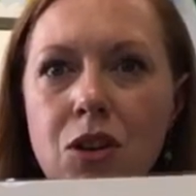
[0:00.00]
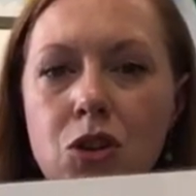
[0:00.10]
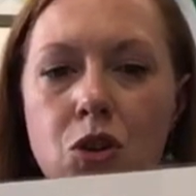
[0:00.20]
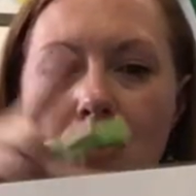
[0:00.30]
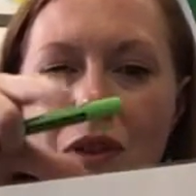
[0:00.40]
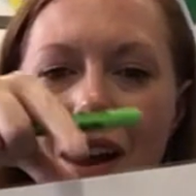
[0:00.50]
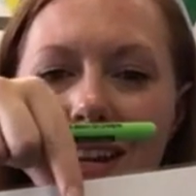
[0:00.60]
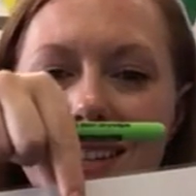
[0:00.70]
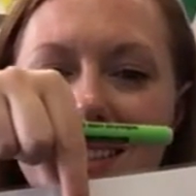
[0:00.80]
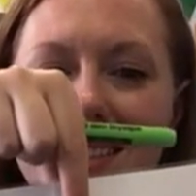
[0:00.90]
You're
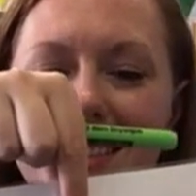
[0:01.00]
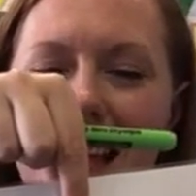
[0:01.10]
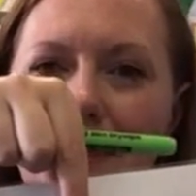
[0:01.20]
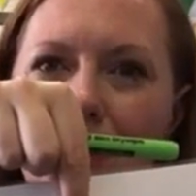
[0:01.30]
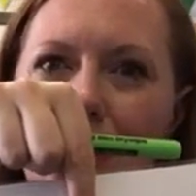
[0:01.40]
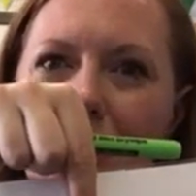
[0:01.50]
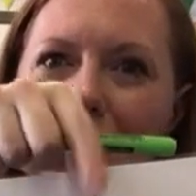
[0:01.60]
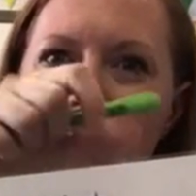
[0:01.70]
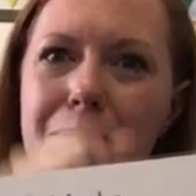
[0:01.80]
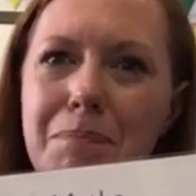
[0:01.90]
right, 7
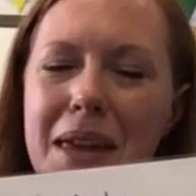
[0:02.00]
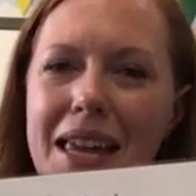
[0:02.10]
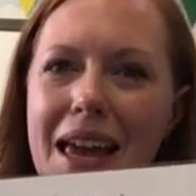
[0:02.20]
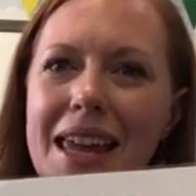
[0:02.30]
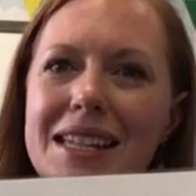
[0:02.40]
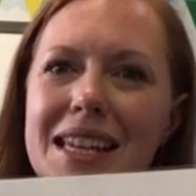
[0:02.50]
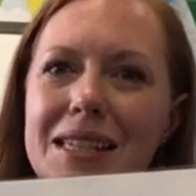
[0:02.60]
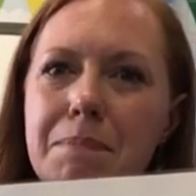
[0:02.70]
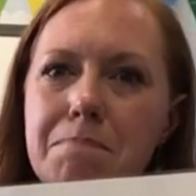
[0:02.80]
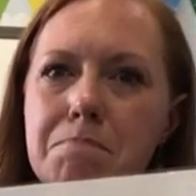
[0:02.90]
is bigger. It
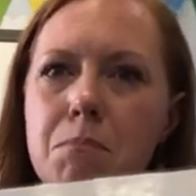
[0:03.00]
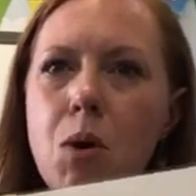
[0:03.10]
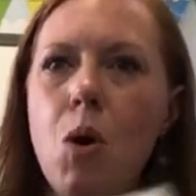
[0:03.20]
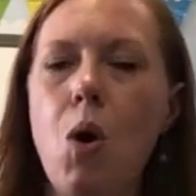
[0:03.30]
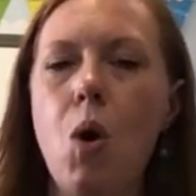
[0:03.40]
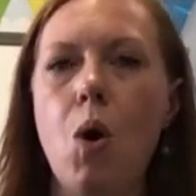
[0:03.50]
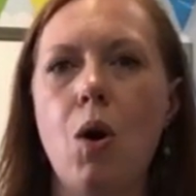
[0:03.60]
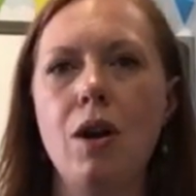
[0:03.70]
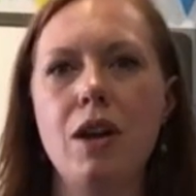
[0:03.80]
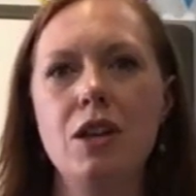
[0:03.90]
is
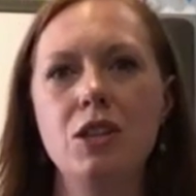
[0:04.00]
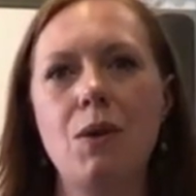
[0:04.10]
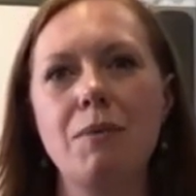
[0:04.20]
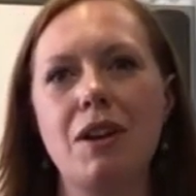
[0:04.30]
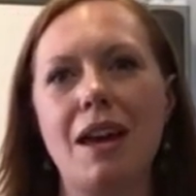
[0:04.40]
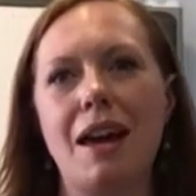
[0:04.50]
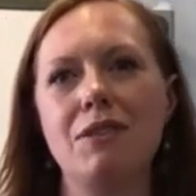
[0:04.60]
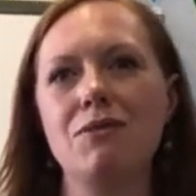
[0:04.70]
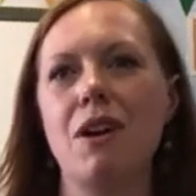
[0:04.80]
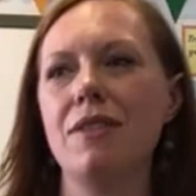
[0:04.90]
more. So I'm going to have
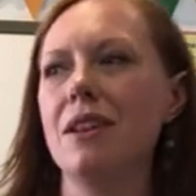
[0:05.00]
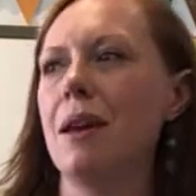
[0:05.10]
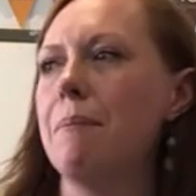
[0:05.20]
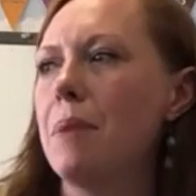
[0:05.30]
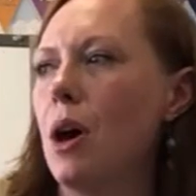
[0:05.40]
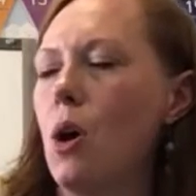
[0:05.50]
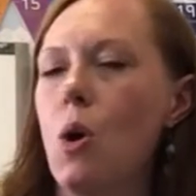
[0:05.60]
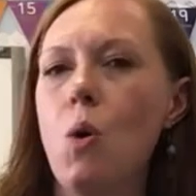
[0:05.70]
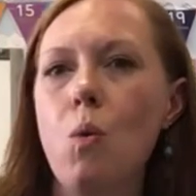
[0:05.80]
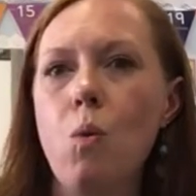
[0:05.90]
to write the number
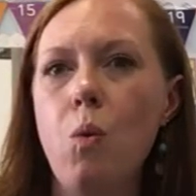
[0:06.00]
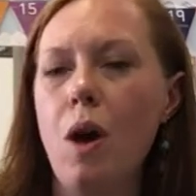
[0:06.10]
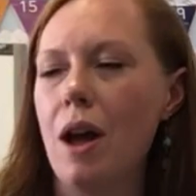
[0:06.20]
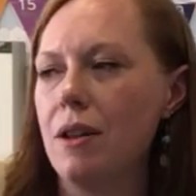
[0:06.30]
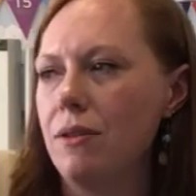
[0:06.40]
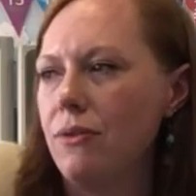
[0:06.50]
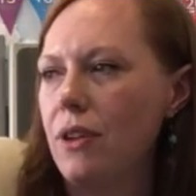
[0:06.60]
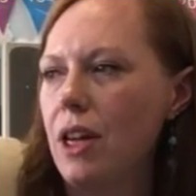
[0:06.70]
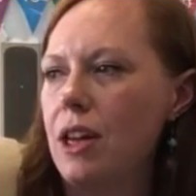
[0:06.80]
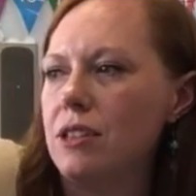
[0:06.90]
1
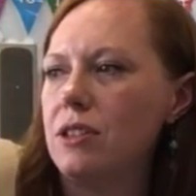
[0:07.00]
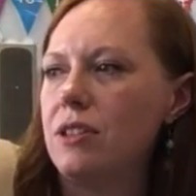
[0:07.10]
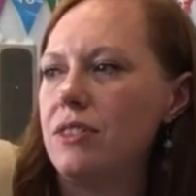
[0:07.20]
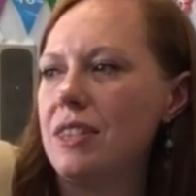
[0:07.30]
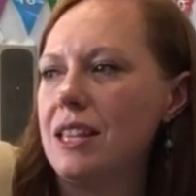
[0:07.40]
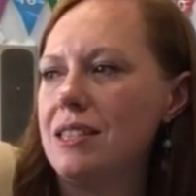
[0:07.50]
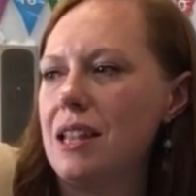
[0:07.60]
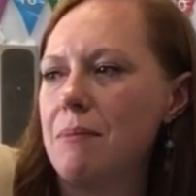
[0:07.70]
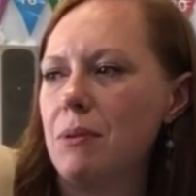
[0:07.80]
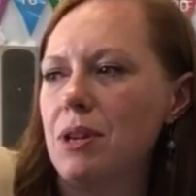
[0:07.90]
first. This
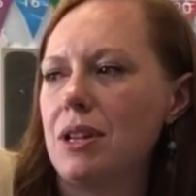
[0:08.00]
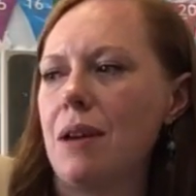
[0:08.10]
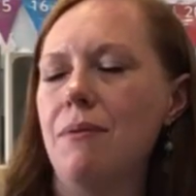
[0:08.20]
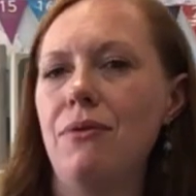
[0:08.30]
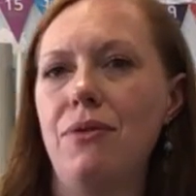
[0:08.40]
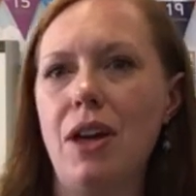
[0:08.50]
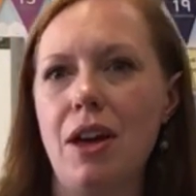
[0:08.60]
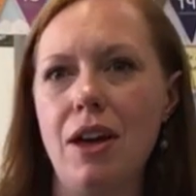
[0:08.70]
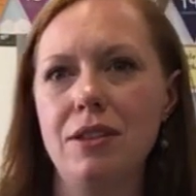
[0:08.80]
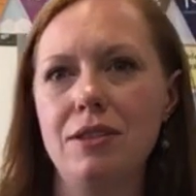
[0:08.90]
number would come
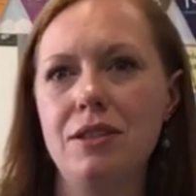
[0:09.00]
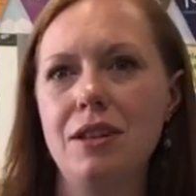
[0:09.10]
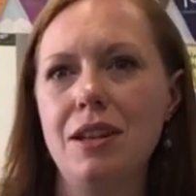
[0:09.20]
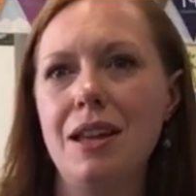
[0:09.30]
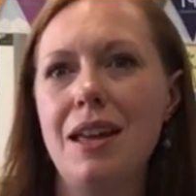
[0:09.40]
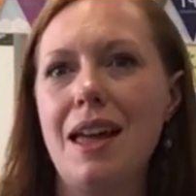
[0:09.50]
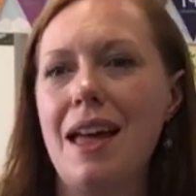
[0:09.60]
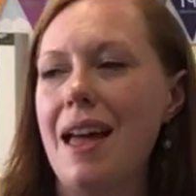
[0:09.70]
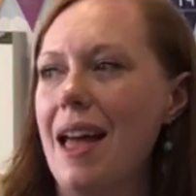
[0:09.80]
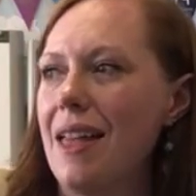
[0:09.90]
first.
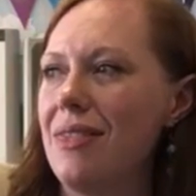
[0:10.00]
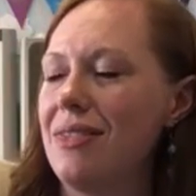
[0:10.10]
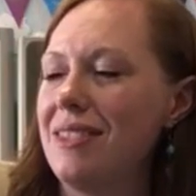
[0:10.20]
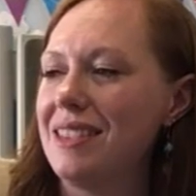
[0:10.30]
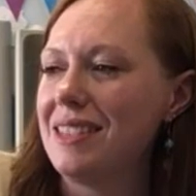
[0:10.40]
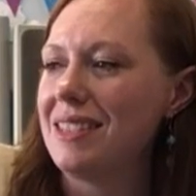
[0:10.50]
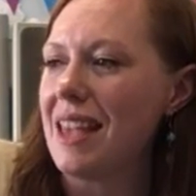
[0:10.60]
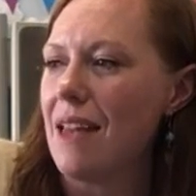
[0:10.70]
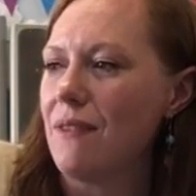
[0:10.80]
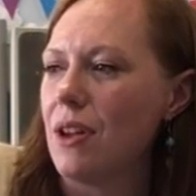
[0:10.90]
And
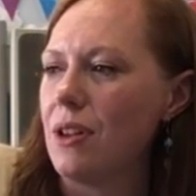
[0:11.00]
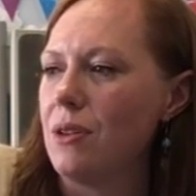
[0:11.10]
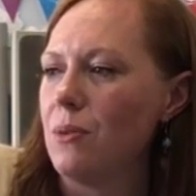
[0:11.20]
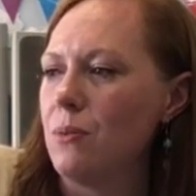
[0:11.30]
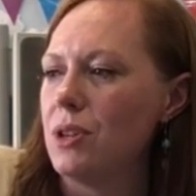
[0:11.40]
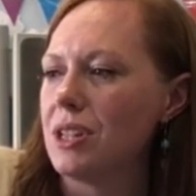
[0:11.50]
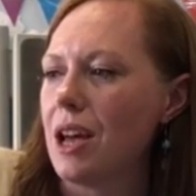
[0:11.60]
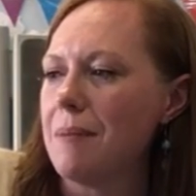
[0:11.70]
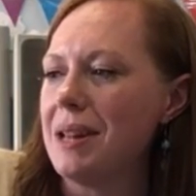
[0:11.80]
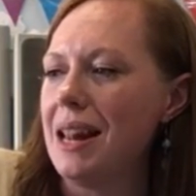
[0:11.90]
7 would
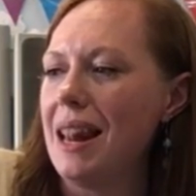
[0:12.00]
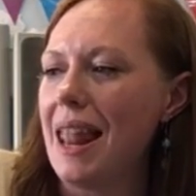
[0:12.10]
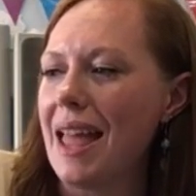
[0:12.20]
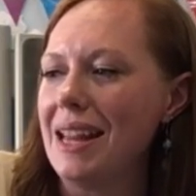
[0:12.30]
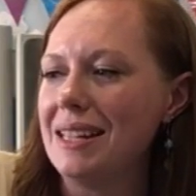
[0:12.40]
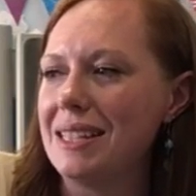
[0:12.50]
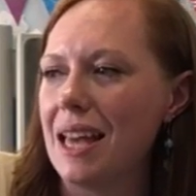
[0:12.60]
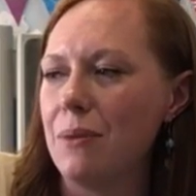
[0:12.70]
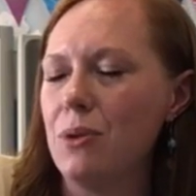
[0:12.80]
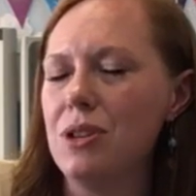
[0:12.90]
come
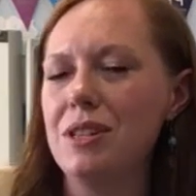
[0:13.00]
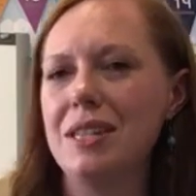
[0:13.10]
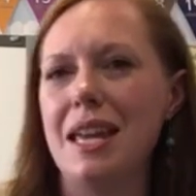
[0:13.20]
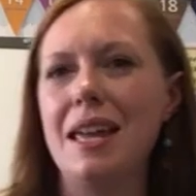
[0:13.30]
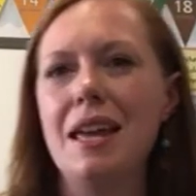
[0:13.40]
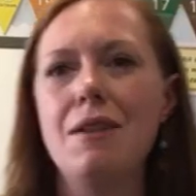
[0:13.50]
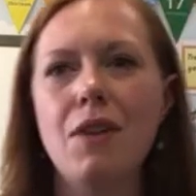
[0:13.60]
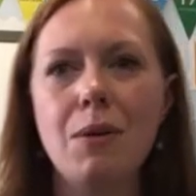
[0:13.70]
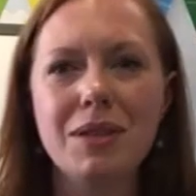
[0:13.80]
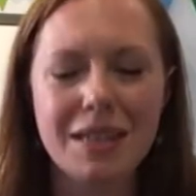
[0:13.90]
later, wouldn't it? If
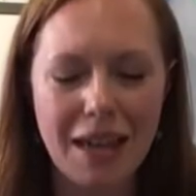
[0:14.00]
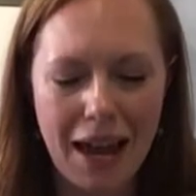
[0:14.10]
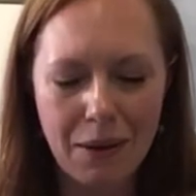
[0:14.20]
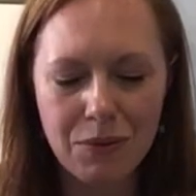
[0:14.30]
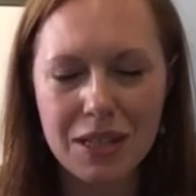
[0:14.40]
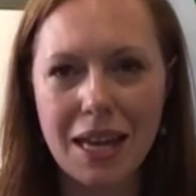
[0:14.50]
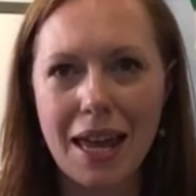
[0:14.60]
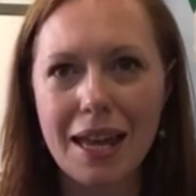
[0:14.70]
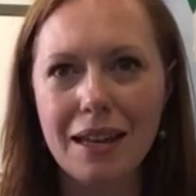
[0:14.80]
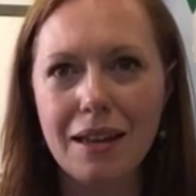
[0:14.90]
I was
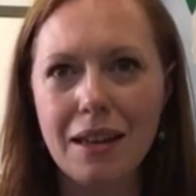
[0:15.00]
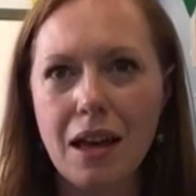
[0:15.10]
counting,